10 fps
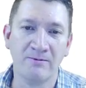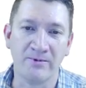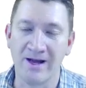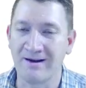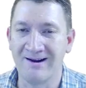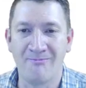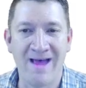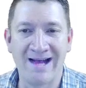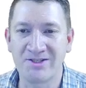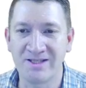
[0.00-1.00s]
We're not going to
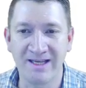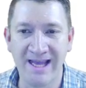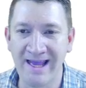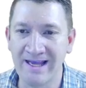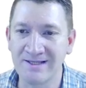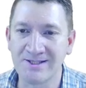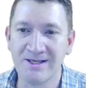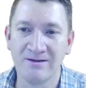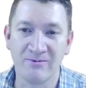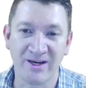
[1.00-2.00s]
match the case.
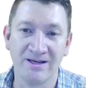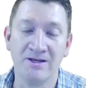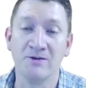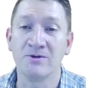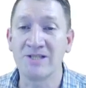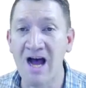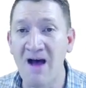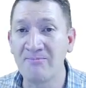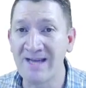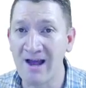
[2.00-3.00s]
We're going to do a
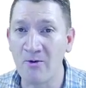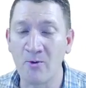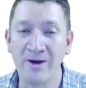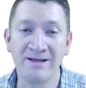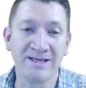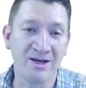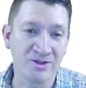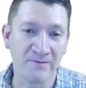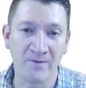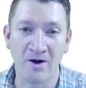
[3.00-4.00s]
top-down
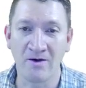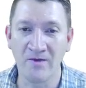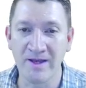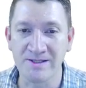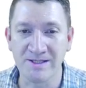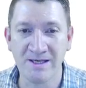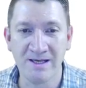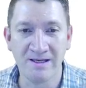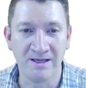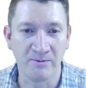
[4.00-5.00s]
orientation for our list,
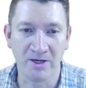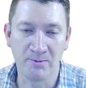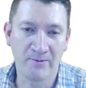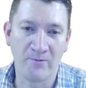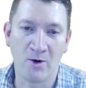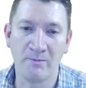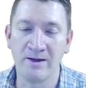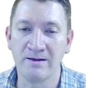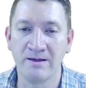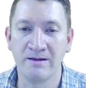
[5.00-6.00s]
and we're going to perform
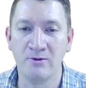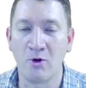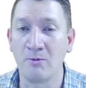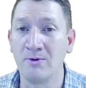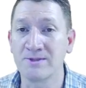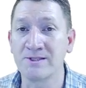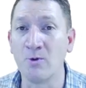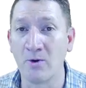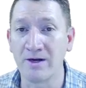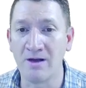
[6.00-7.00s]
a normal
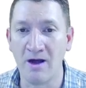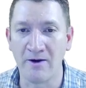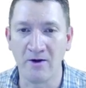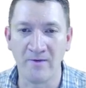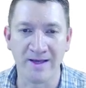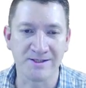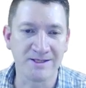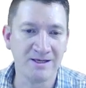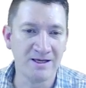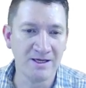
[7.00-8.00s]
sort on our
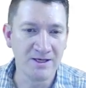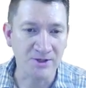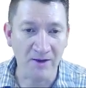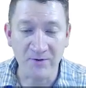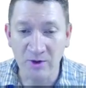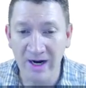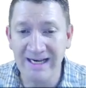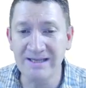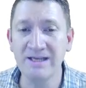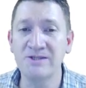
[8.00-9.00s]
list. So I've
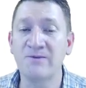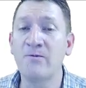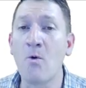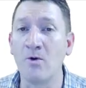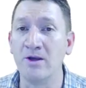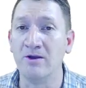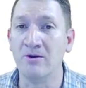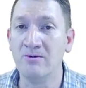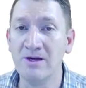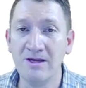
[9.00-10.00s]
created these for
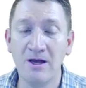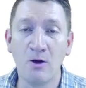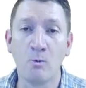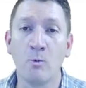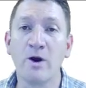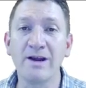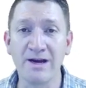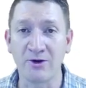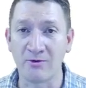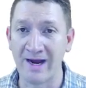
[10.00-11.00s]
you. We're going
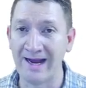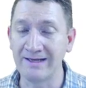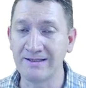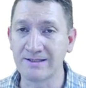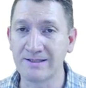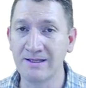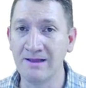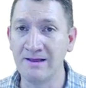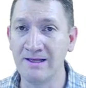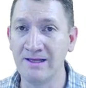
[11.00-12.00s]
to create
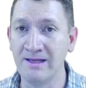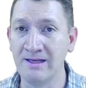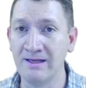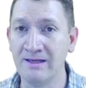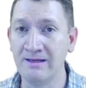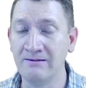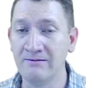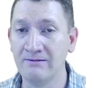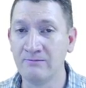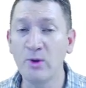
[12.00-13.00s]
the
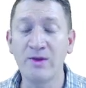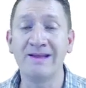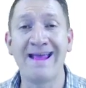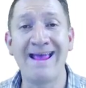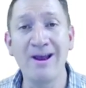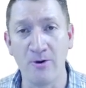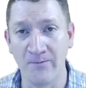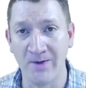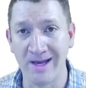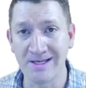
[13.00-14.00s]

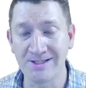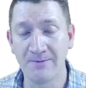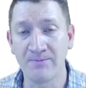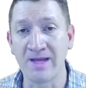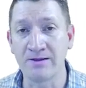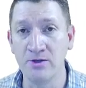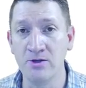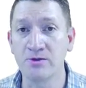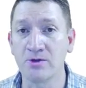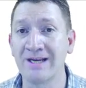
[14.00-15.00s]
interface that the
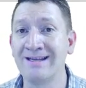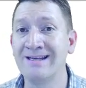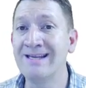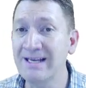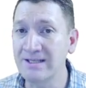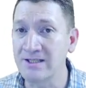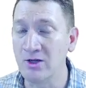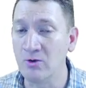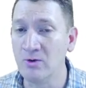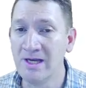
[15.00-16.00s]
user can get
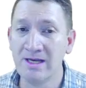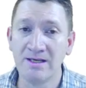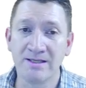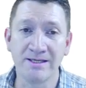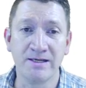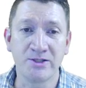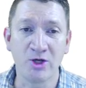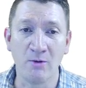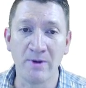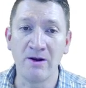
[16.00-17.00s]
to
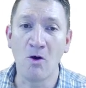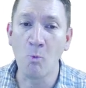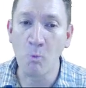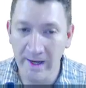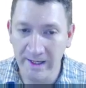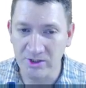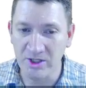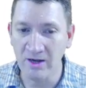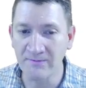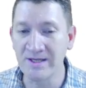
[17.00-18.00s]
determine
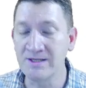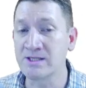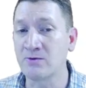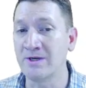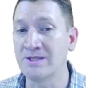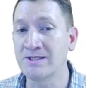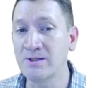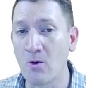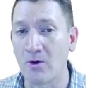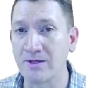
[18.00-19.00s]
which of these three
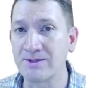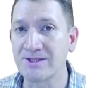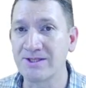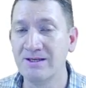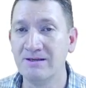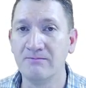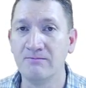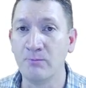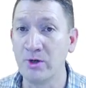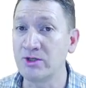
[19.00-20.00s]
sorts
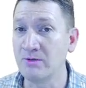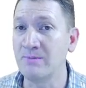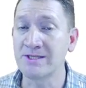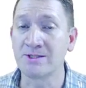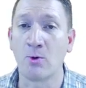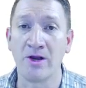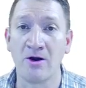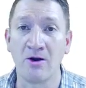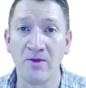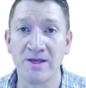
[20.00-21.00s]
we should be
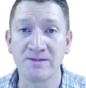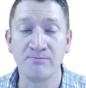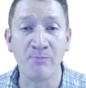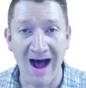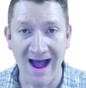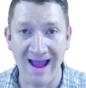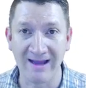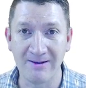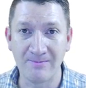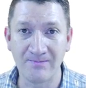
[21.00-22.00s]
sorting our list
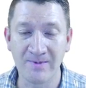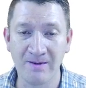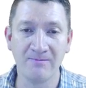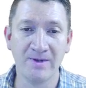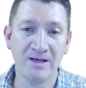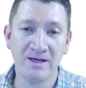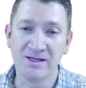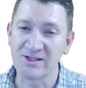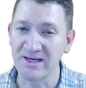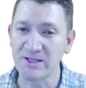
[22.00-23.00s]
by. Okay?
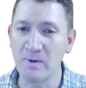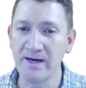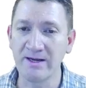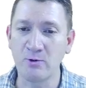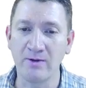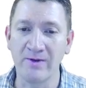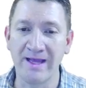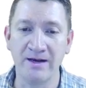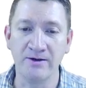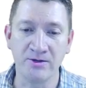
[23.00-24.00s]
So I just wanted to
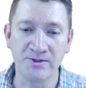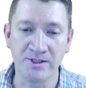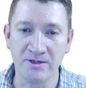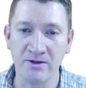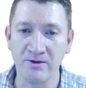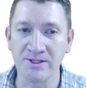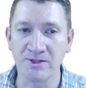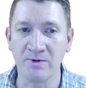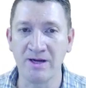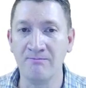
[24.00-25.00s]
quickly introduce you to those
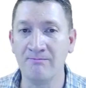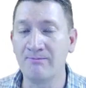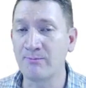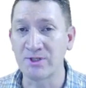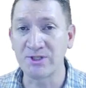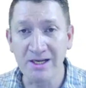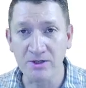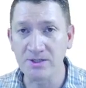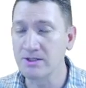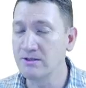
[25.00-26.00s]
three
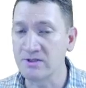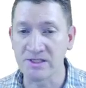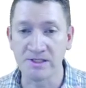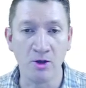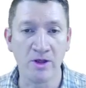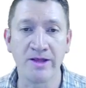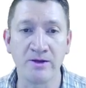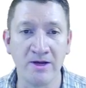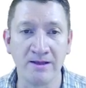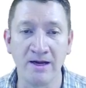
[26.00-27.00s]
procedures. Just know that
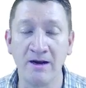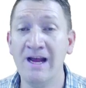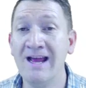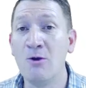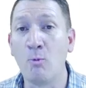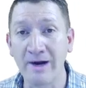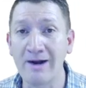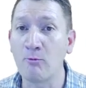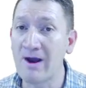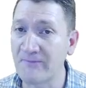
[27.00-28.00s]
they're in there. We're
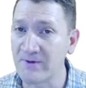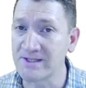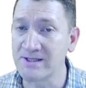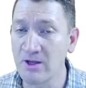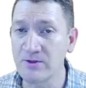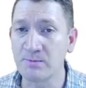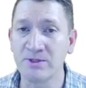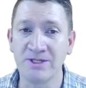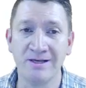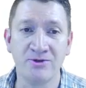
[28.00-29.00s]
going to reference those
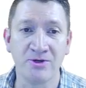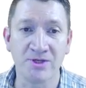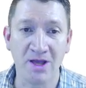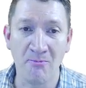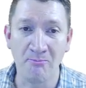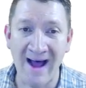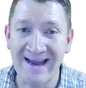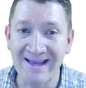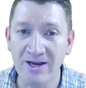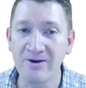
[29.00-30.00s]
procedures
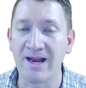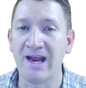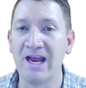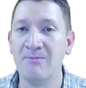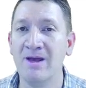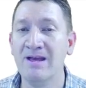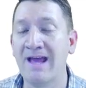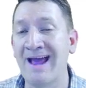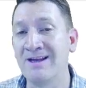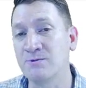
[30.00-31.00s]
by their name
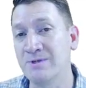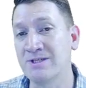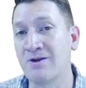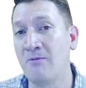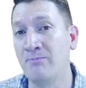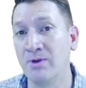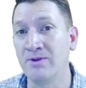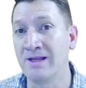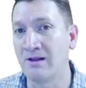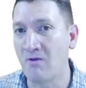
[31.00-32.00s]
as we start
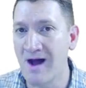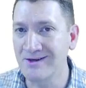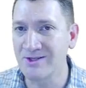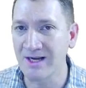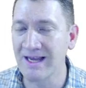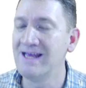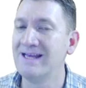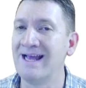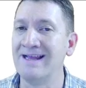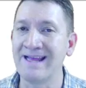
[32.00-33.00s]
building the logic
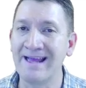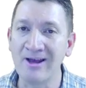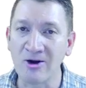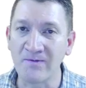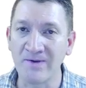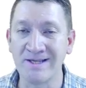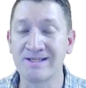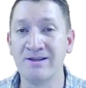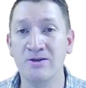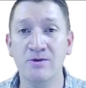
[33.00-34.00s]
and the interface
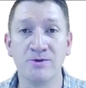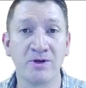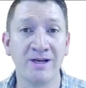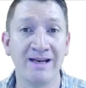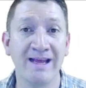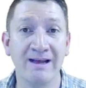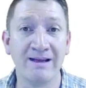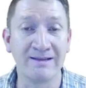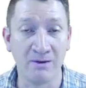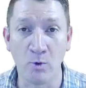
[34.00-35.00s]
that the user
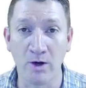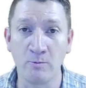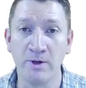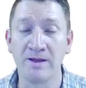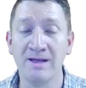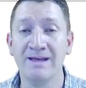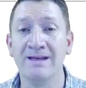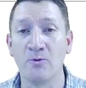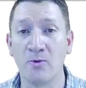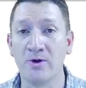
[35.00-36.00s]
can work with
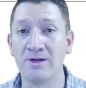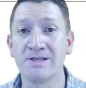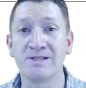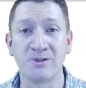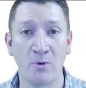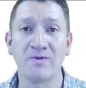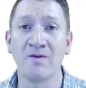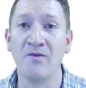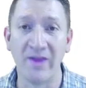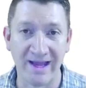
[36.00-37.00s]
in order to sort
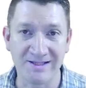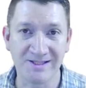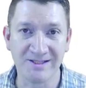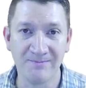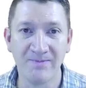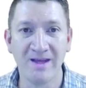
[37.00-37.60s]
the list.